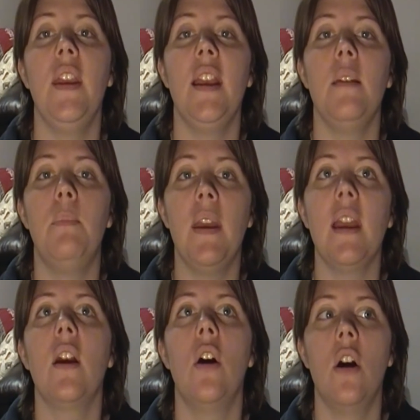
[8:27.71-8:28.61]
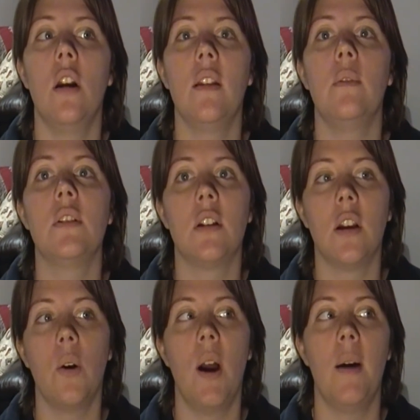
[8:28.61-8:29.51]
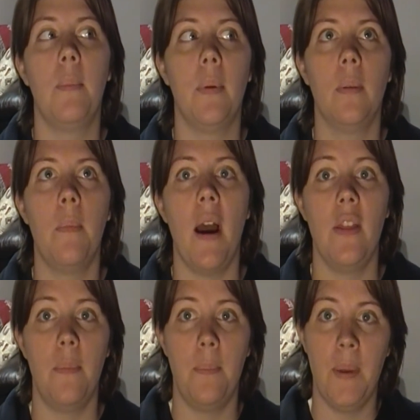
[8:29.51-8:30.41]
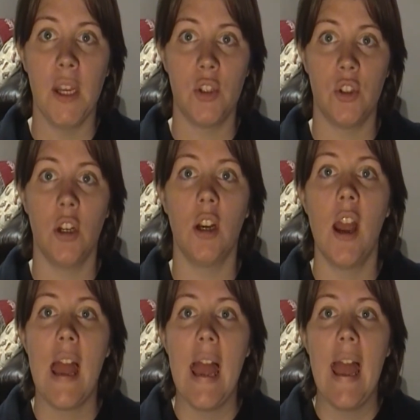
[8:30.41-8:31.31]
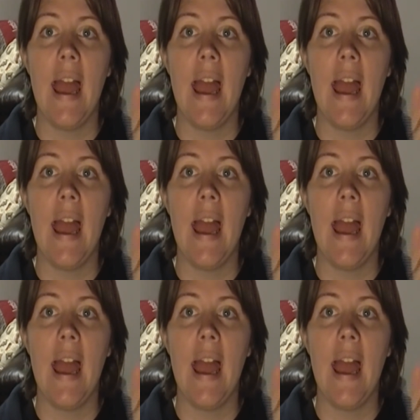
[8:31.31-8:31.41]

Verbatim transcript: The big hook that was going to go up by the picture.